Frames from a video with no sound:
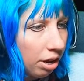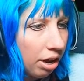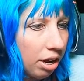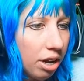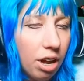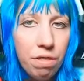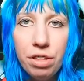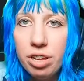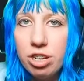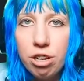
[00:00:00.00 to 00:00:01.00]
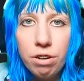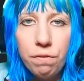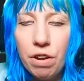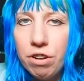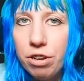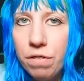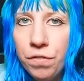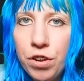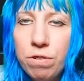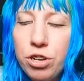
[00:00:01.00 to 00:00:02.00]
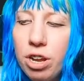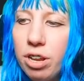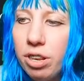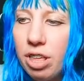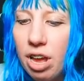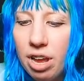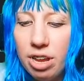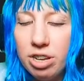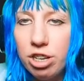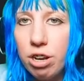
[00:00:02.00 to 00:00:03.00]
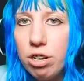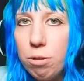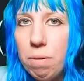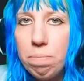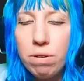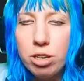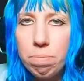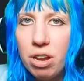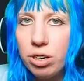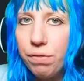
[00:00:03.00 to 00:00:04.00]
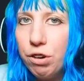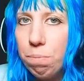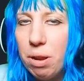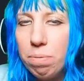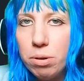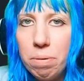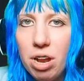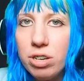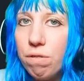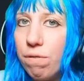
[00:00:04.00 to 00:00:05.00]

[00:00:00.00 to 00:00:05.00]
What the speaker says: I think it's got a very good future. There is going to be prospects for people to be able to